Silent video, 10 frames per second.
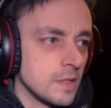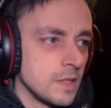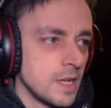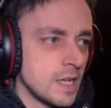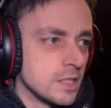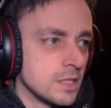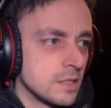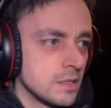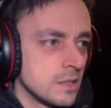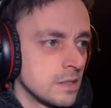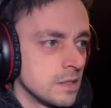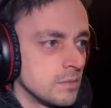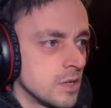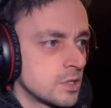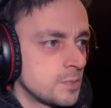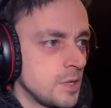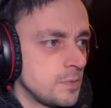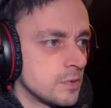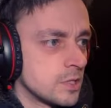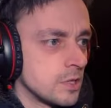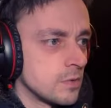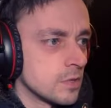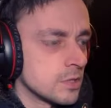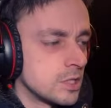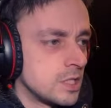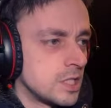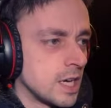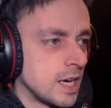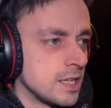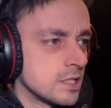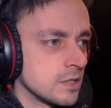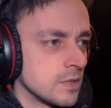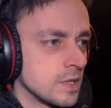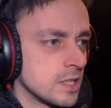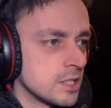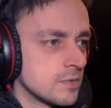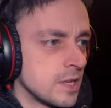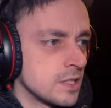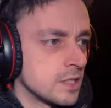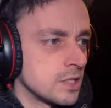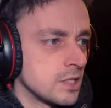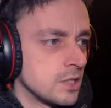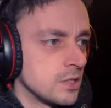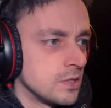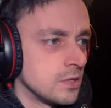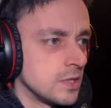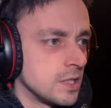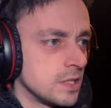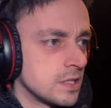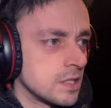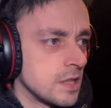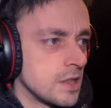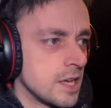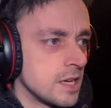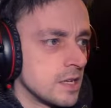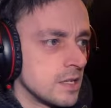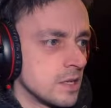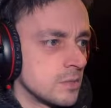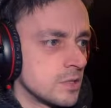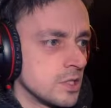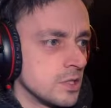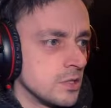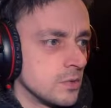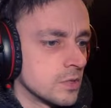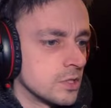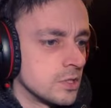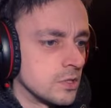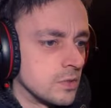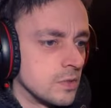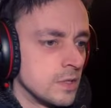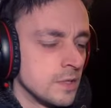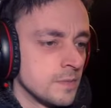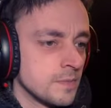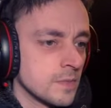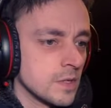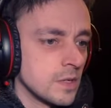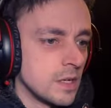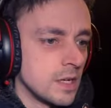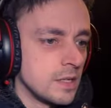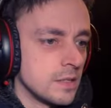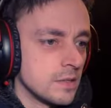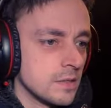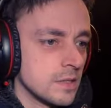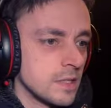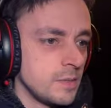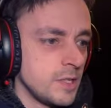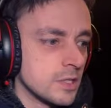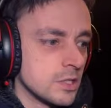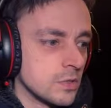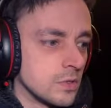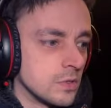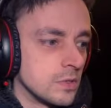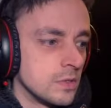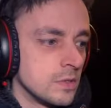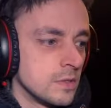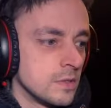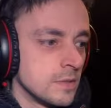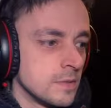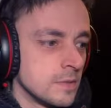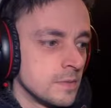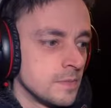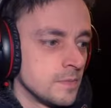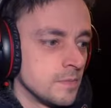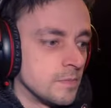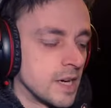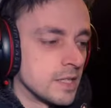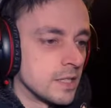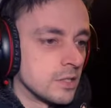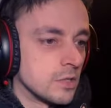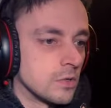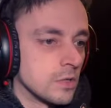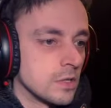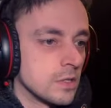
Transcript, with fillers: Yes. Most people don't want to die, so when they surrender to you, it's then up to you what to do. Alright, give me a sword. Bandit, talk.